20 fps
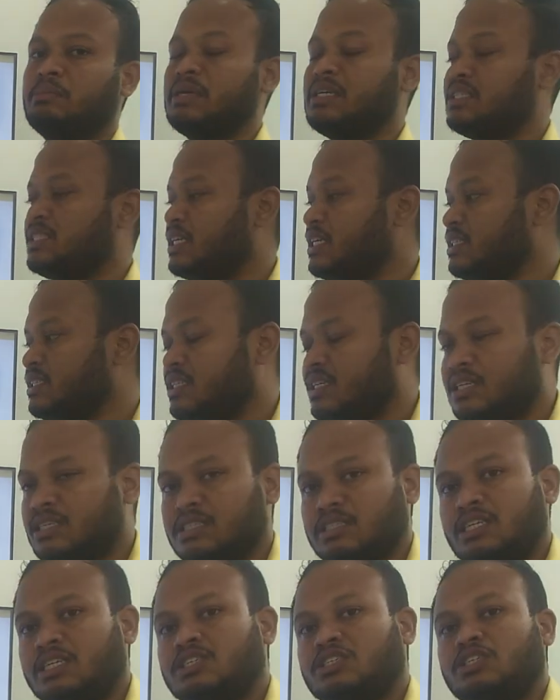mixing the
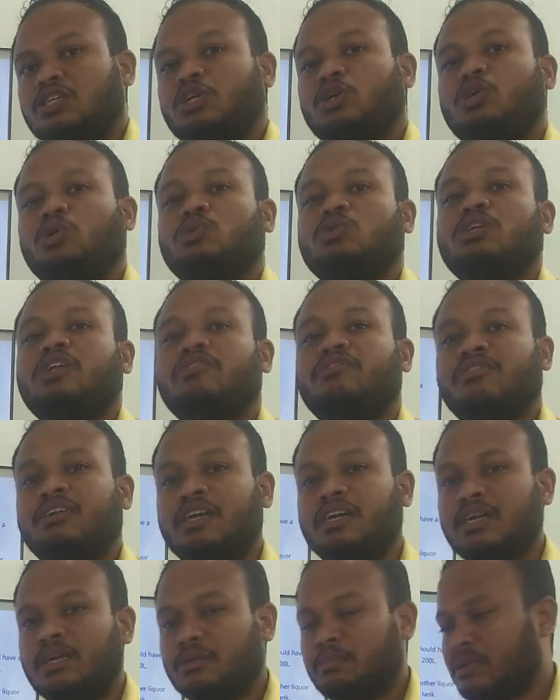things into
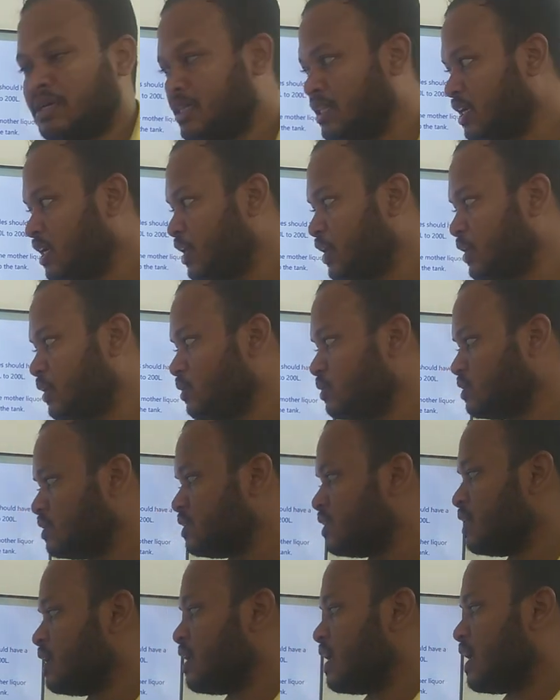different mother liquids,
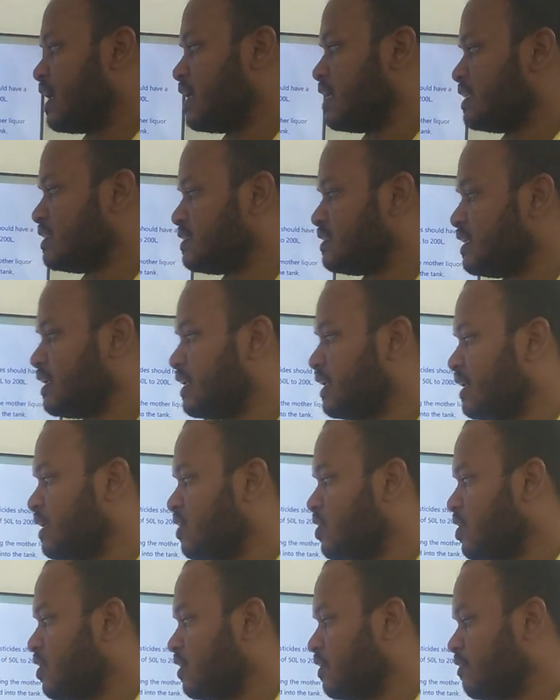and a stirring
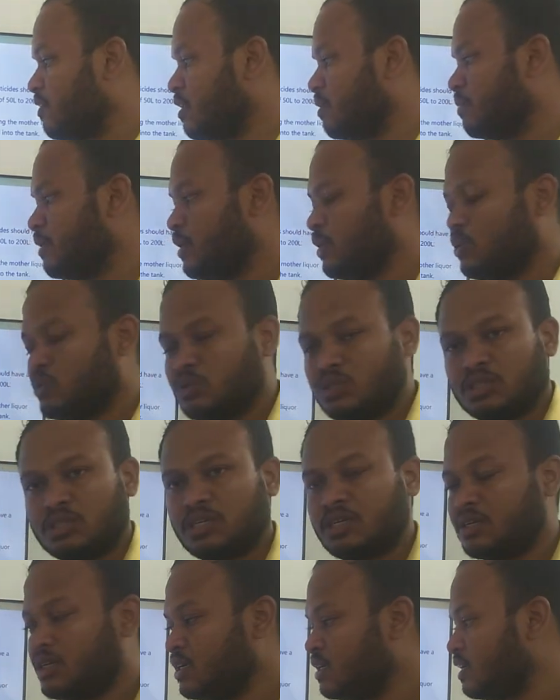rod will be used
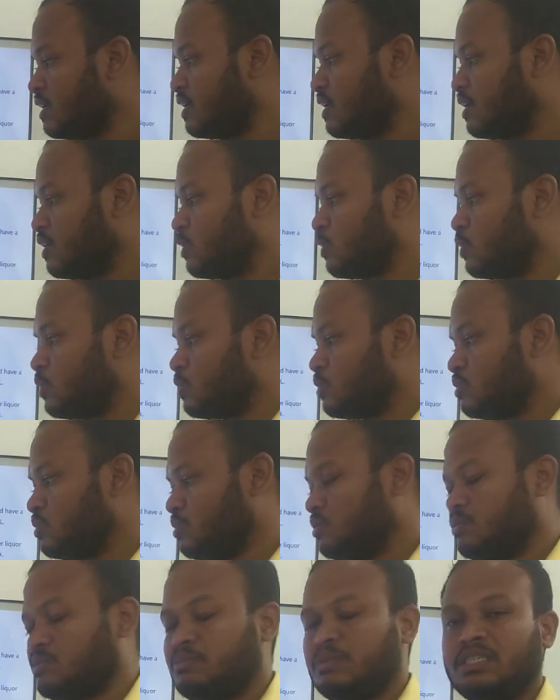
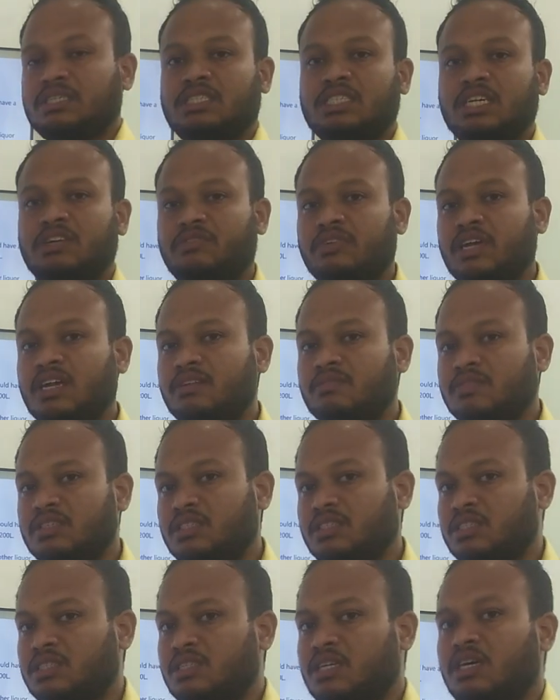to mix it well
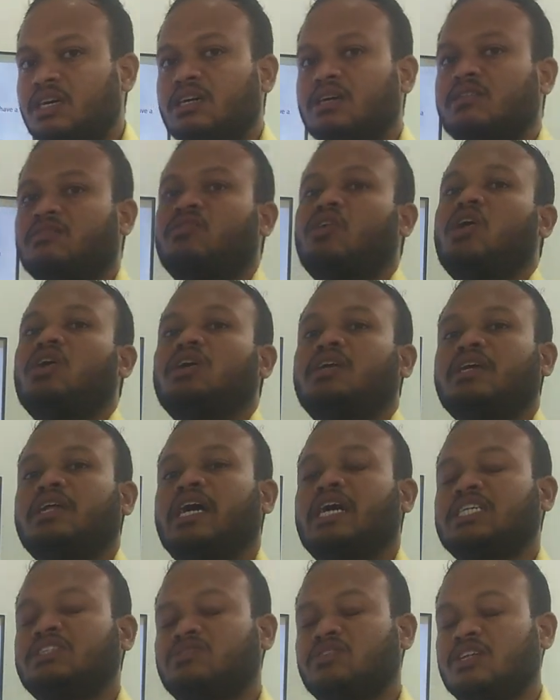with the water
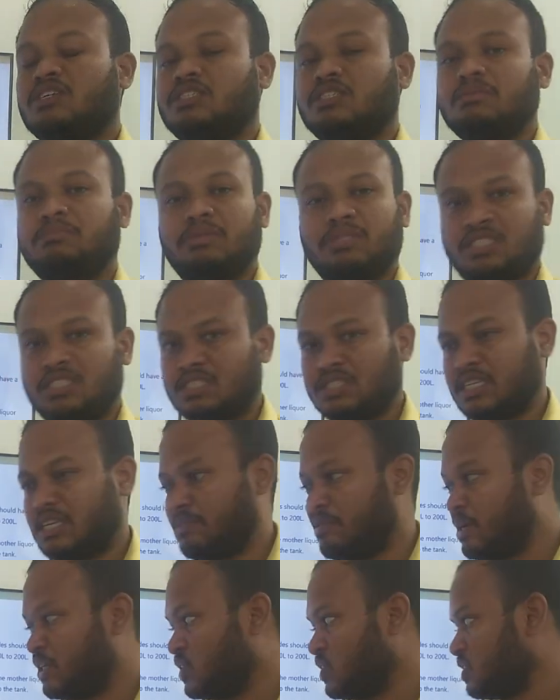as well as the pesticide
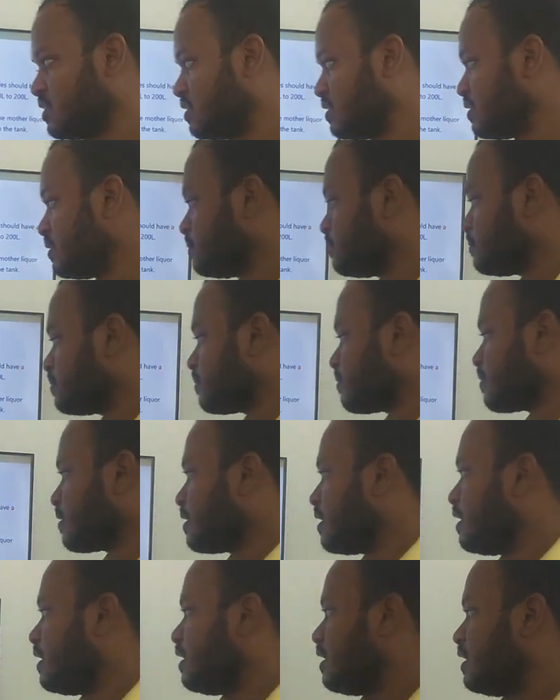mixtures.
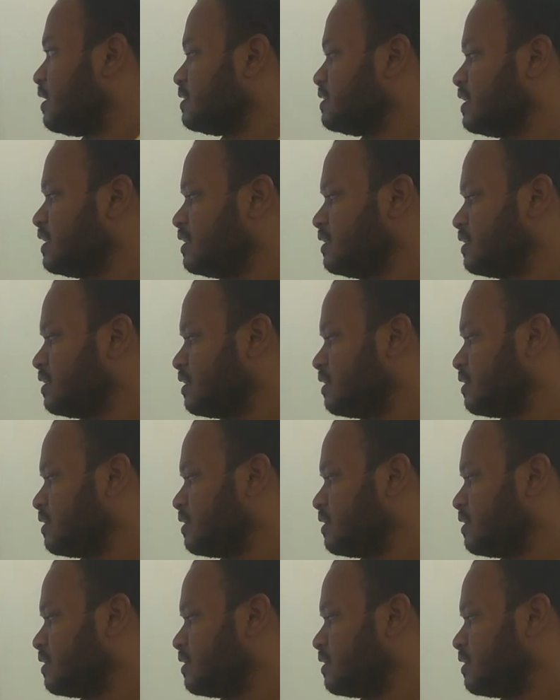Then